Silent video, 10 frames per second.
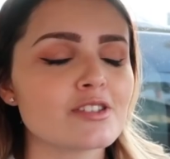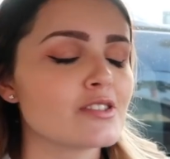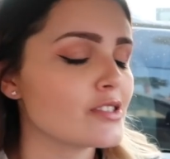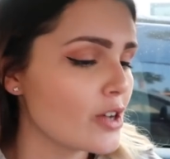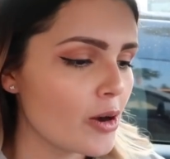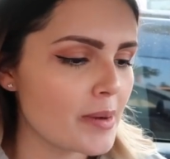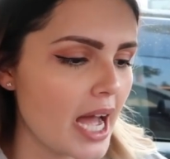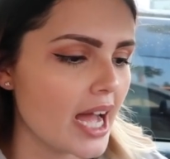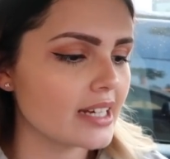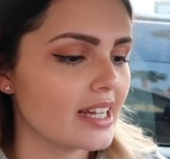So
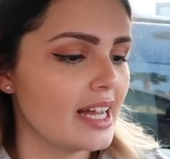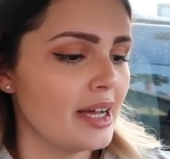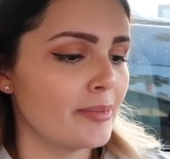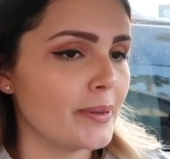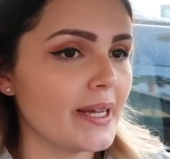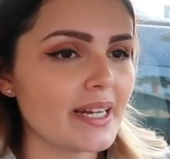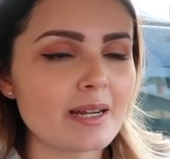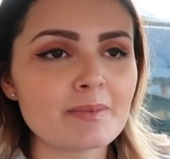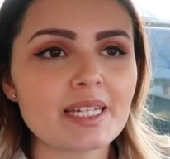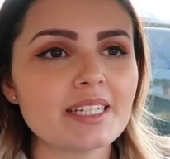bad. But
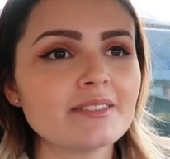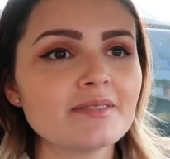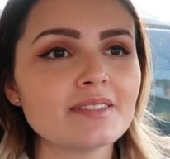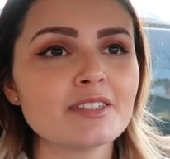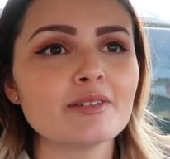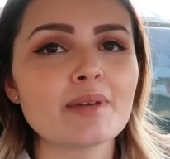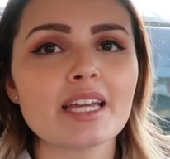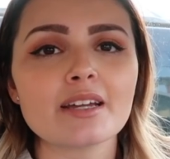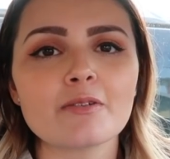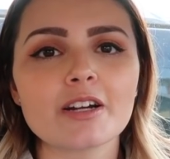I mean, you
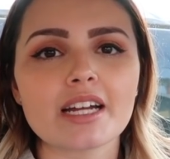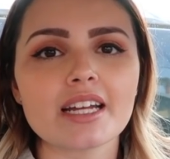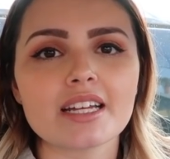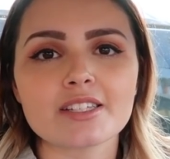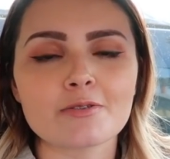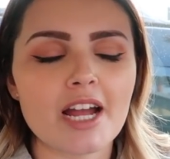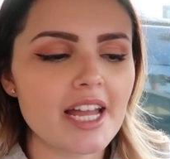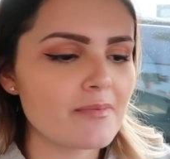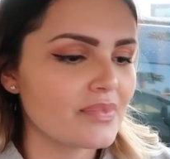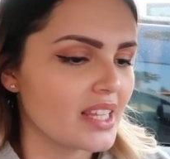make it work, I guess,
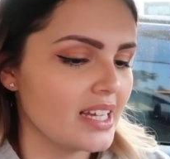right?